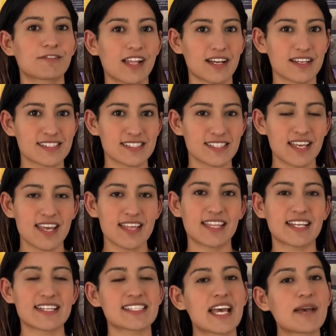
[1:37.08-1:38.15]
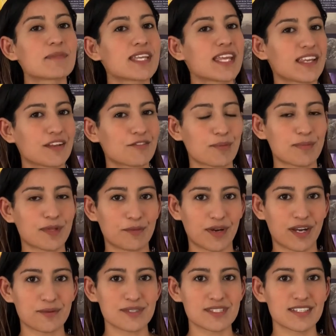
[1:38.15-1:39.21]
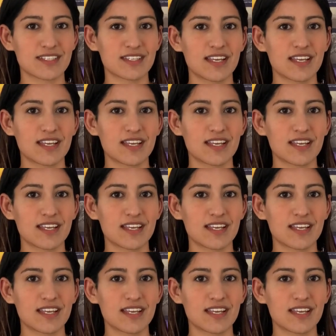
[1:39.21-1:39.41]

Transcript: flux that is emanating from the ground